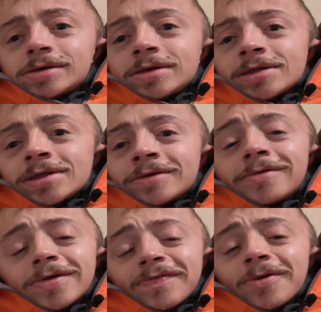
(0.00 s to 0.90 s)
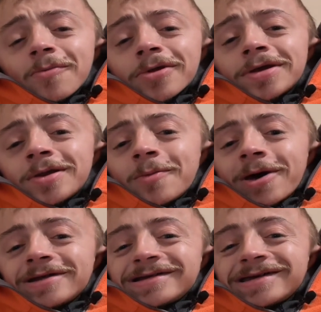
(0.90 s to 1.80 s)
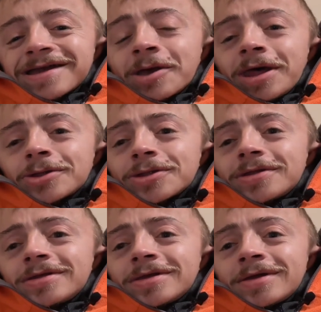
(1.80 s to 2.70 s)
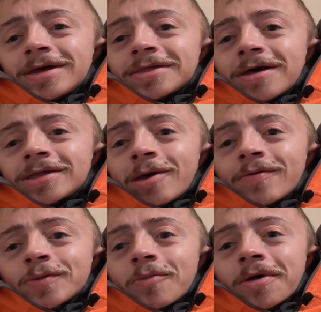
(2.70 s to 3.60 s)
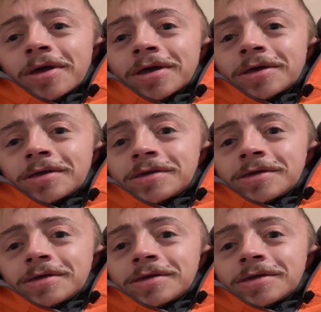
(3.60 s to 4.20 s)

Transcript: And so I was feeling pretty good about it. I had a connection, and I thought that was my